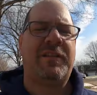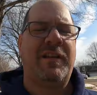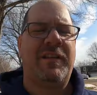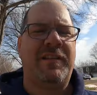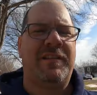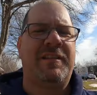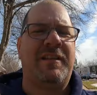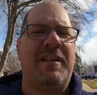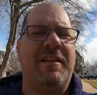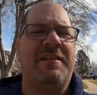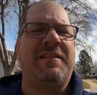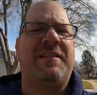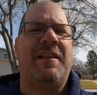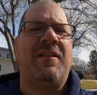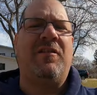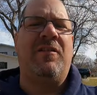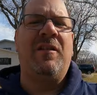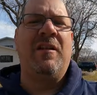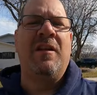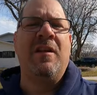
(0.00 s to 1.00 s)
So the sea
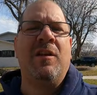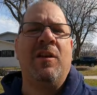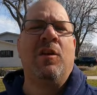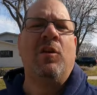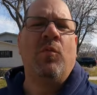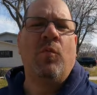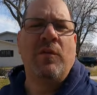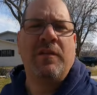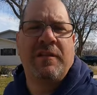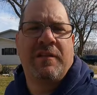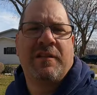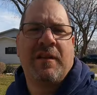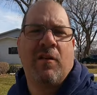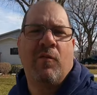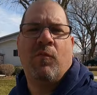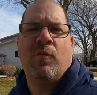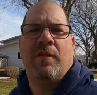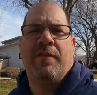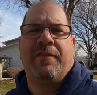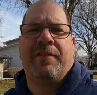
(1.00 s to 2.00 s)
sale. we just
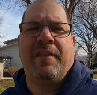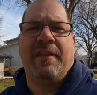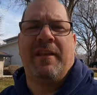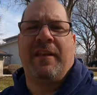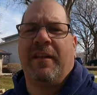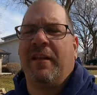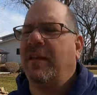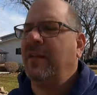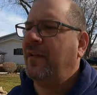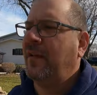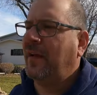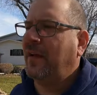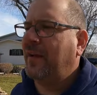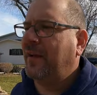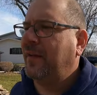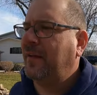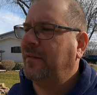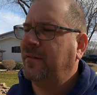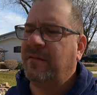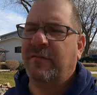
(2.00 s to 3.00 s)
got one thing.
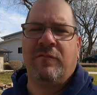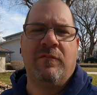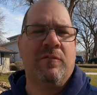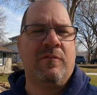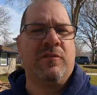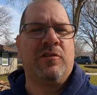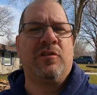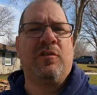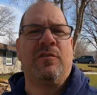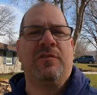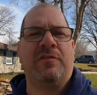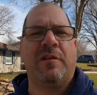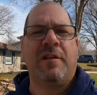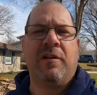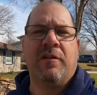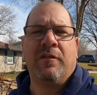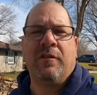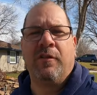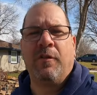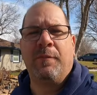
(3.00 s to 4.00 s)
Uh, we'll show it to
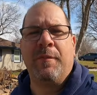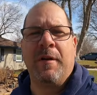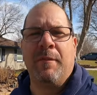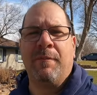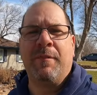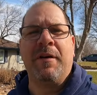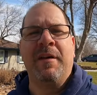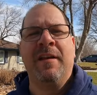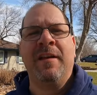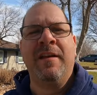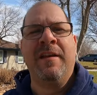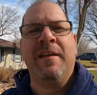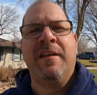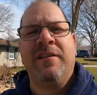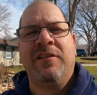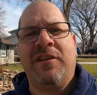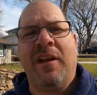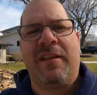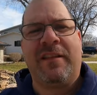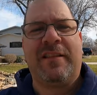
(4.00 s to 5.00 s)
you here in a little bit, but
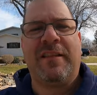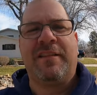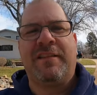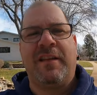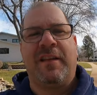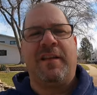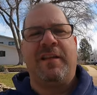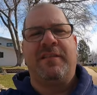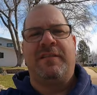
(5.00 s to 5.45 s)
check this out.